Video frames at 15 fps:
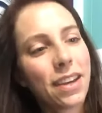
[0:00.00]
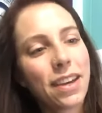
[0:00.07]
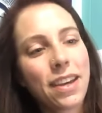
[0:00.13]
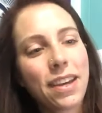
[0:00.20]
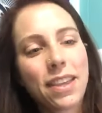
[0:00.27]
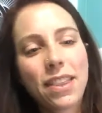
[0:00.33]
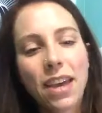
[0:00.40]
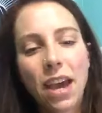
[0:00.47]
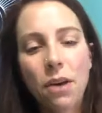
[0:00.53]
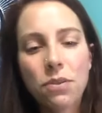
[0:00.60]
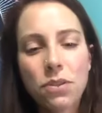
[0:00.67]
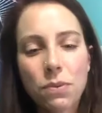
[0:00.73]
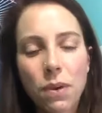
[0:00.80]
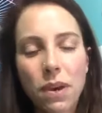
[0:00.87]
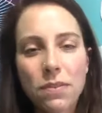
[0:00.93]
The
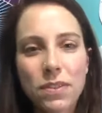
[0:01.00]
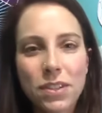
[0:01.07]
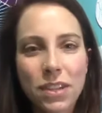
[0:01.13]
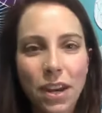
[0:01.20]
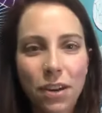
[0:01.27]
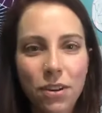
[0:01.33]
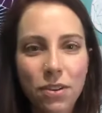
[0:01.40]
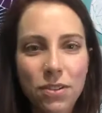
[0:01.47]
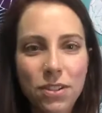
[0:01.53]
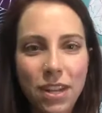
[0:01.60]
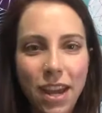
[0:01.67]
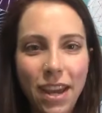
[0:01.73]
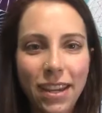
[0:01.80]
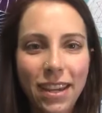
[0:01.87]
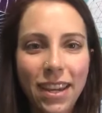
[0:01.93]
Housewife's Tarot
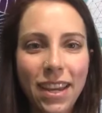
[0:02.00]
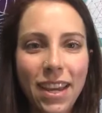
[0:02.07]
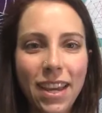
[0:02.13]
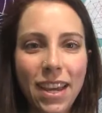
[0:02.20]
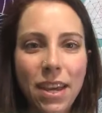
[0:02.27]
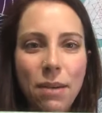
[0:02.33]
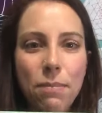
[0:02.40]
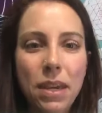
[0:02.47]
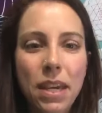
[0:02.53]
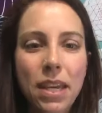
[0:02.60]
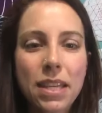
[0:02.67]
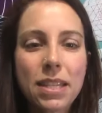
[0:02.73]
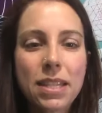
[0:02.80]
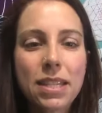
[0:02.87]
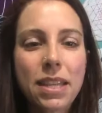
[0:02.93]
deck.
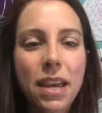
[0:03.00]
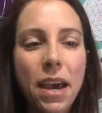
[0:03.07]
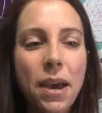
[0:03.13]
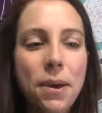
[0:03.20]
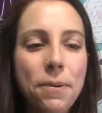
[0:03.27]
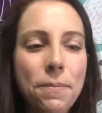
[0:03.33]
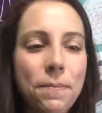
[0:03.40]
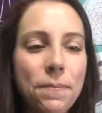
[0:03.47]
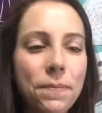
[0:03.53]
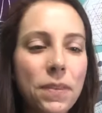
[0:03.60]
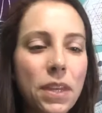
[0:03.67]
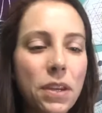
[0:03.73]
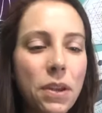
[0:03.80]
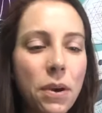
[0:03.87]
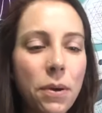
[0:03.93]
Because,
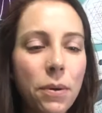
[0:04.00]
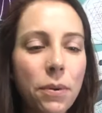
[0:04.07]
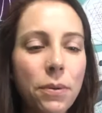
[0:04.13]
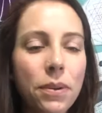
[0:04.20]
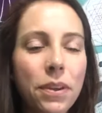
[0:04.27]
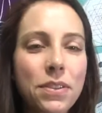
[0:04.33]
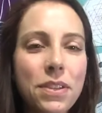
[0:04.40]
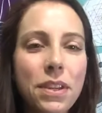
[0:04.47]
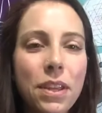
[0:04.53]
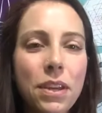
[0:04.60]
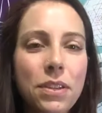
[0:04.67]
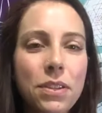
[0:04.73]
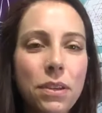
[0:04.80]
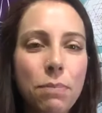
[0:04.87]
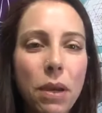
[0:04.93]
there's
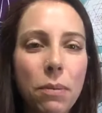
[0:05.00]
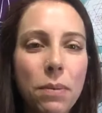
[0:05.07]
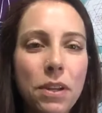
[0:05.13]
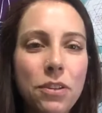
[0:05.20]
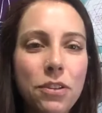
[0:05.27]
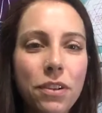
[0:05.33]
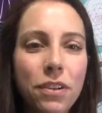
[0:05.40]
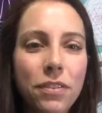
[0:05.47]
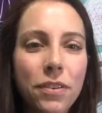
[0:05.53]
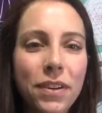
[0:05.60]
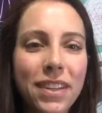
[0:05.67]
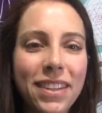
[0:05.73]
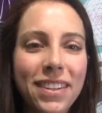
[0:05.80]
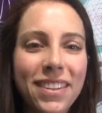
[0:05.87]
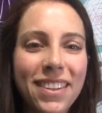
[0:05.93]
a better picture of it
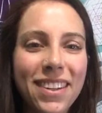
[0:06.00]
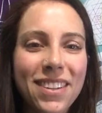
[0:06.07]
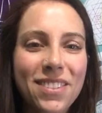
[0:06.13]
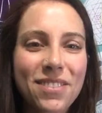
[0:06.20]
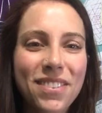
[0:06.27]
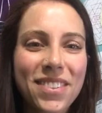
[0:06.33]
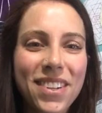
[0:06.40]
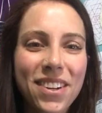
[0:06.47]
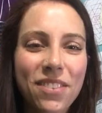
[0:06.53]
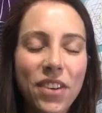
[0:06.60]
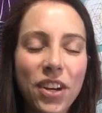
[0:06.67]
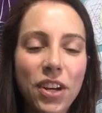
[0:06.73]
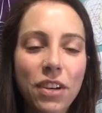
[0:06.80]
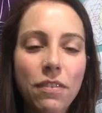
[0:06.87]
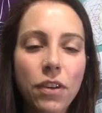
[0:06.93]
right there. The Housewife's Tarot,
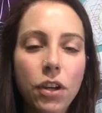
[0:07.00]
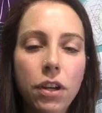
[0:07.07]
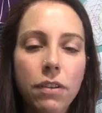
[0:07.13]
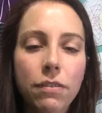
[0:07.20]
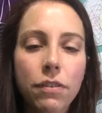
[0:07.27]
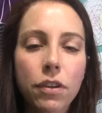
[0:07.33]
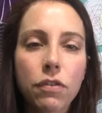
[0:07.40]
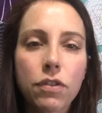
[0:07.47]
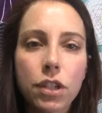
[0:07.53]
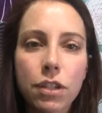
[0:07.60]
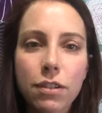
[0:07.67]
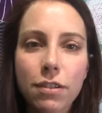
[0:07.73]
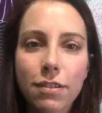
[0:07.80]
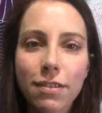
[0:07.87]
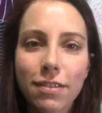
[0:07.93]
very, very
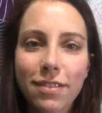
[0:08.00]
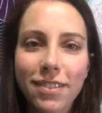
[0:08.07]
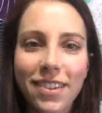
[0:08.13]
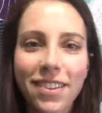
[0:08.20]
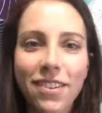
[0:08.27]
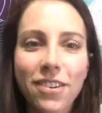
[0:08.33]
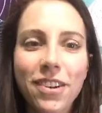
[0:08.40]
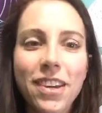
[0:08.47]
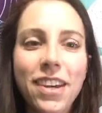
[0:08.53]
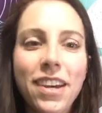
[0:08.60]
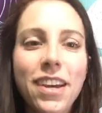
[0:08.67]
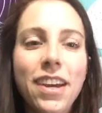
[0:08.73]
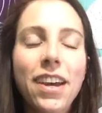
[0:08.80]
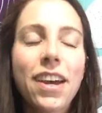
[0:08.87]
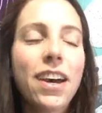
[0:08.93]
50s,
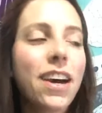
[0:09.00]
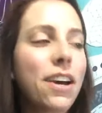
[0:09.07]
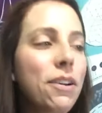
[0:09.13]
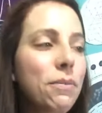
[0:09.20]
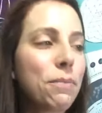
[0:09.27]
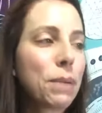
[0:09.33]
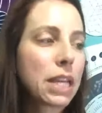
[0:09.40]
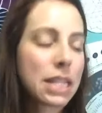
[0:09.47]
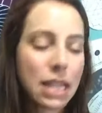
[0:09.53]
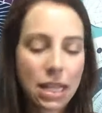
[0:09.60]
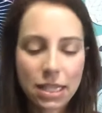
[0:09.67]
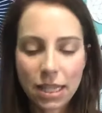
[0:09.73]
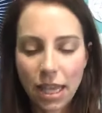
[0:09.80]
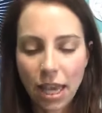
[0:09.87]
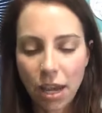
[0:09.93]
because
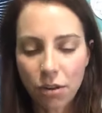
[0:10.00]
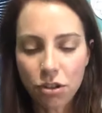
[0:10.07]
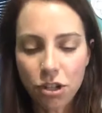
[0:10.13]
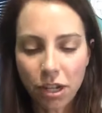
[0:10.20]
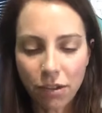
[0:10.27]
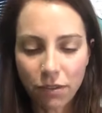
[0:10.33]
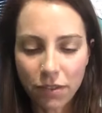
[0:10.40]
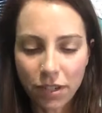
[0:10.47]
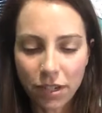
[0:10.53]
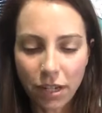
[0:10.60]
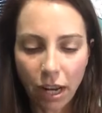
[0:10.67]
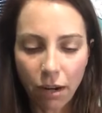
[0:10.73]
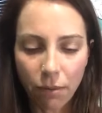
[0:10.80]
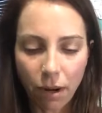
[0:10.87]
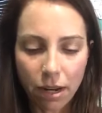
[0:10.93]
that's the energy of
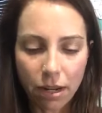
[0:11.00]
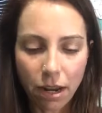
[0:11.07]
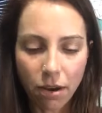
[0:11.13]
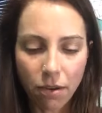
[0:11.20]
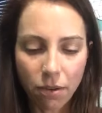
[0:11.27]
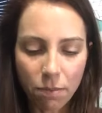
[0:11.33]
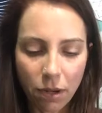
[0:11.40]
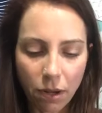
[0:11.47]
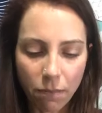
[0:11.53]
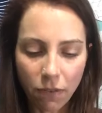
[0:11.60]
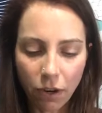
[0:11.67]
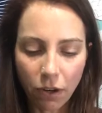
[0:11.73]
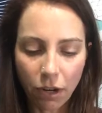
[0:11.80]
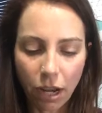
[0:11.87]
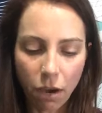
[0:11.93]
today right now. I mean, I'm
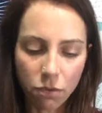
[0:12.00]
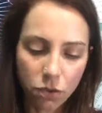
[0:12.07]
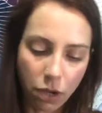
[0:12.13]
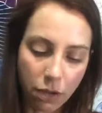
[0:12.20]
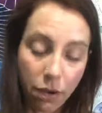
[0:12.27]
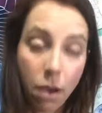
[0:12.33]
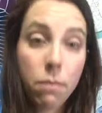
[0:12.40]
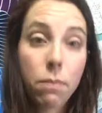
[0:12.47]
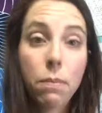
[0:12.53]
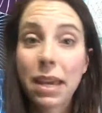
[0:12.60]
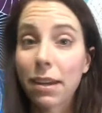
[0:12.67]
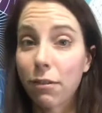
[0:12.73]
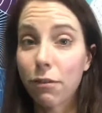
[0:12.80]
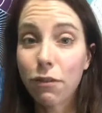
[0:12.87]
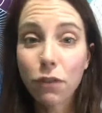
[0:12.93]
very housewife. I'm
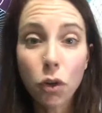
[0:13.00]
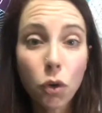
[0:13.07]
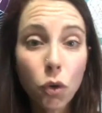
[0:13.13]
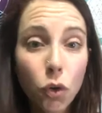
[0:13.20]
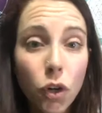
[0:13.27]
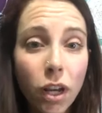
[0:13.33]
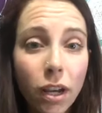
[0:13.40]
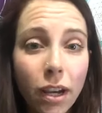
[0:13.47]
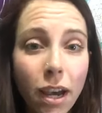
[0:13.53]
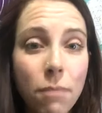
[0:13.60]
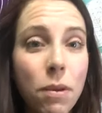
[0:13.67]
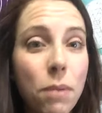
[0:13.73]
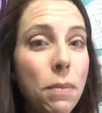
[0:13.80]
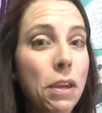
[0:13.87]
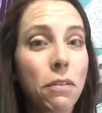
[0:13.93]
making food. I've
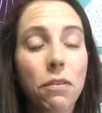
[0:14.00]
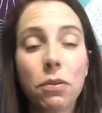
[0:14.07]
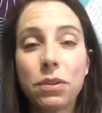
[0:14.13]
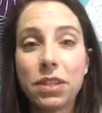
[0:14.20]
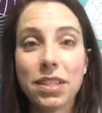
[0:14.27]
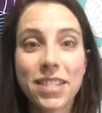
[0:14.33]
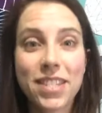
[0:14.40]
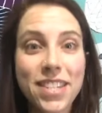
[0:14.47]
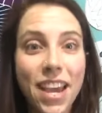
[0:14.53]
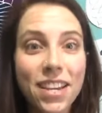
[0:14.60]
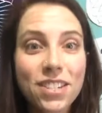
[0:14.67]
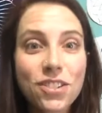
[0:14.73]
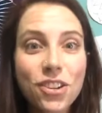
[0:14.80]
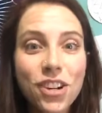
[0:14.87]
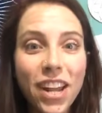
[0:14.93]
been making food since
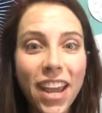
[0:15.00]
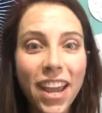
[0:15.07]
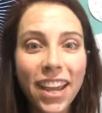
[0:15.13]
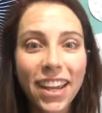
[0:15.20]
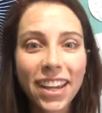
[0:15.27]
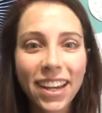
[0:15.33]
yesterday.